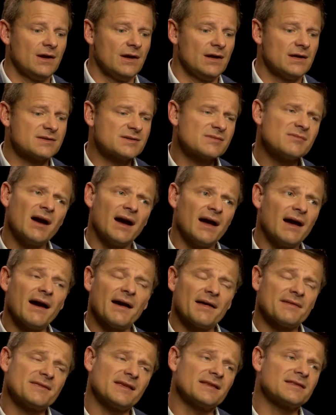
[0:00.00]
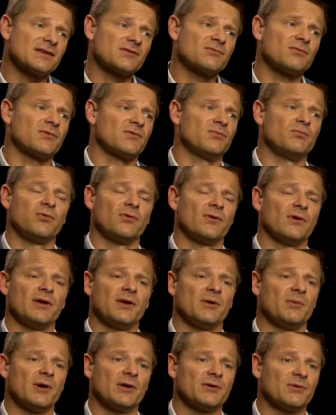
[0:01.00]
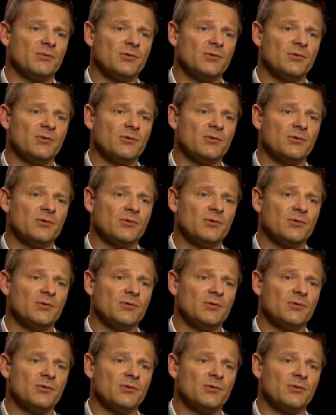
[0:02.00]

It's, I, I think that's what's brilliant about the